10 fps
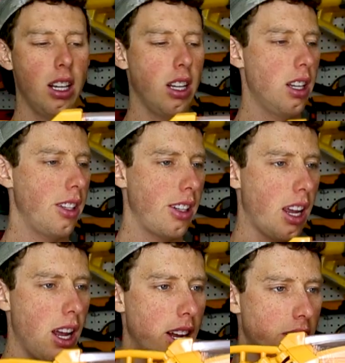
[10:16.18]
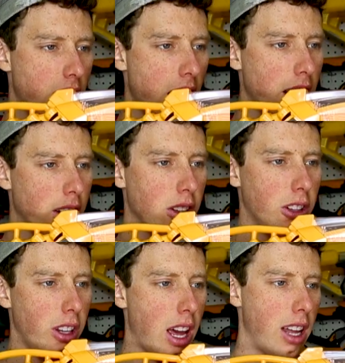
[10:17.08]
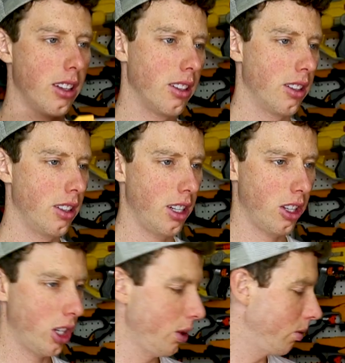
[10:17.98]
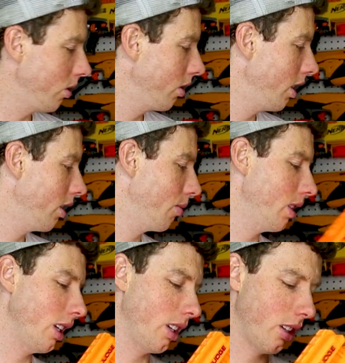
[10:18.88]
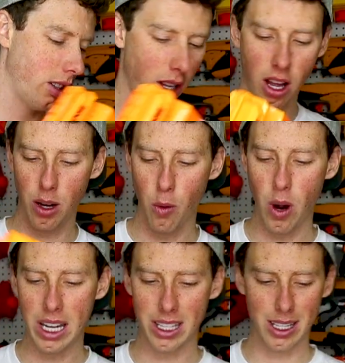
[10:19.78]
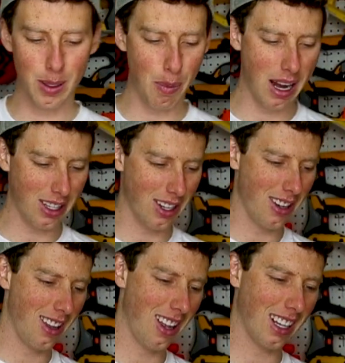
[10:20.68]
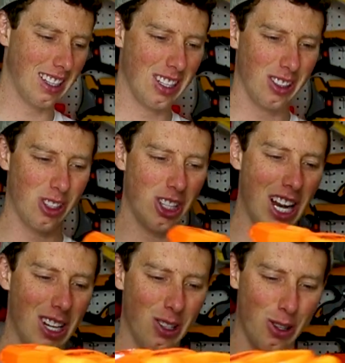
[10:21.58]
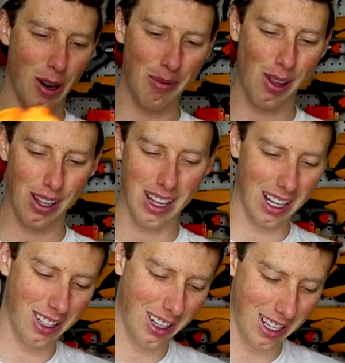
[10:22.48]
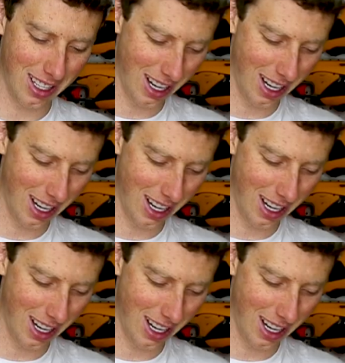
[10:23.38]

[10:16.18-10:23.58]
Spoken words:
it is a tank. Look at that. It's huge. That is ridiculous. A lot of wasted space under the like little shell drum thing that it creates